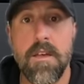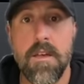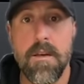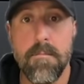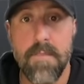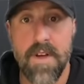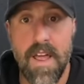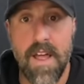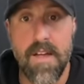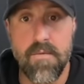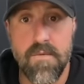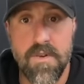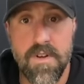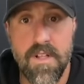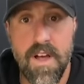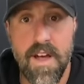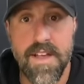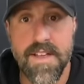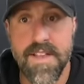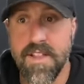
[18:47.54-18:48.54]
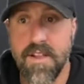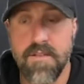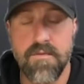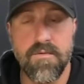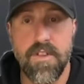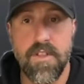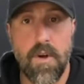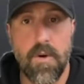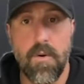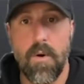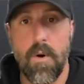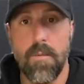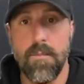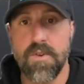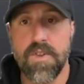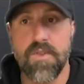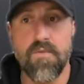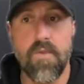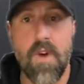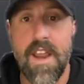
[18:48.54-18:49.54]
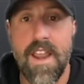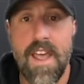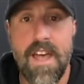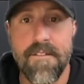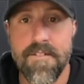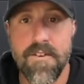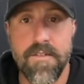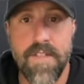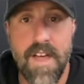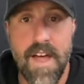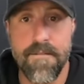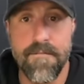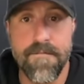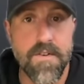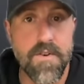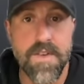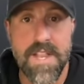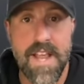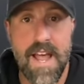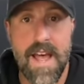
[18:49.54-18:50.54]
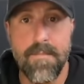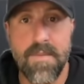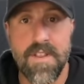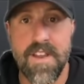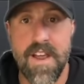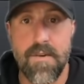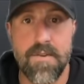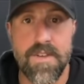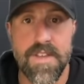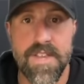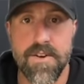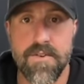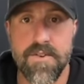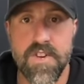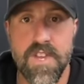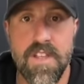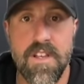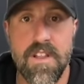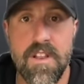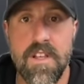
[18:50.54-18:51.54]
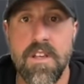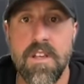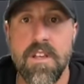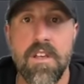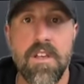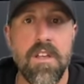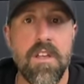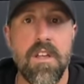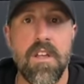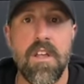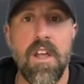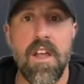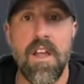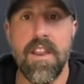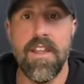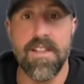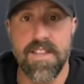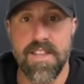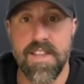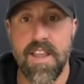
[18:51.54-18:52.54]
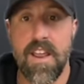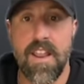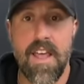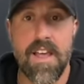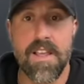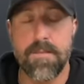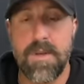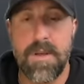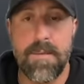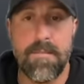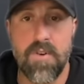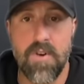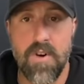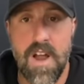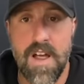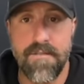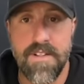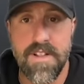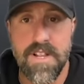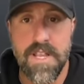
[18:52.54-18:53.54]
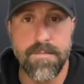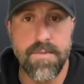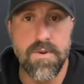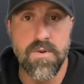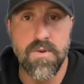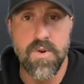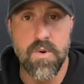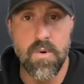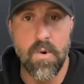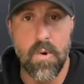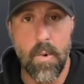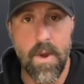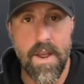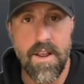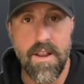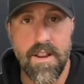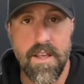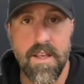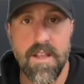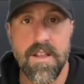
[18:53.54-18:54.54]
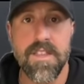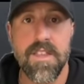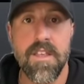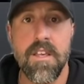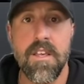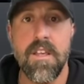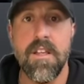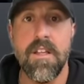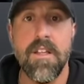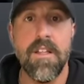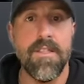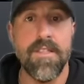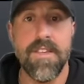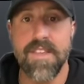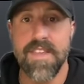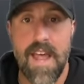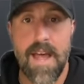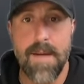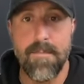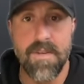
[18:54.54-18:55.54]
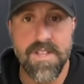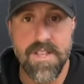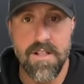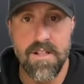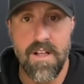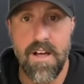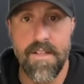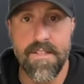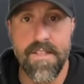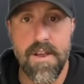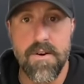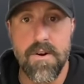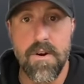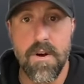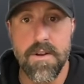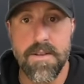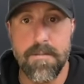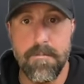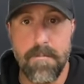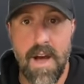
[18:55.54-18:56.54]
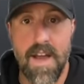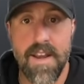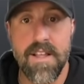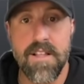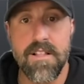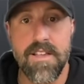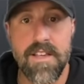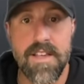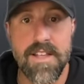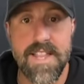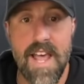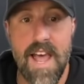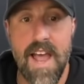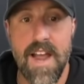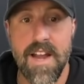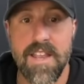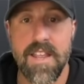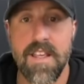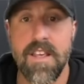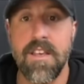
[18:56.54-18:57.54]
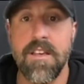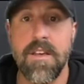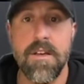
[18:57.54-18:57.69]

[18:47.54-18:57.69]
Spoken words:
But I realized, you know, almost right after that first happened, I researched it. And it said, as people are having spiritual awakenings, this happens a lot. They're demonically attacked.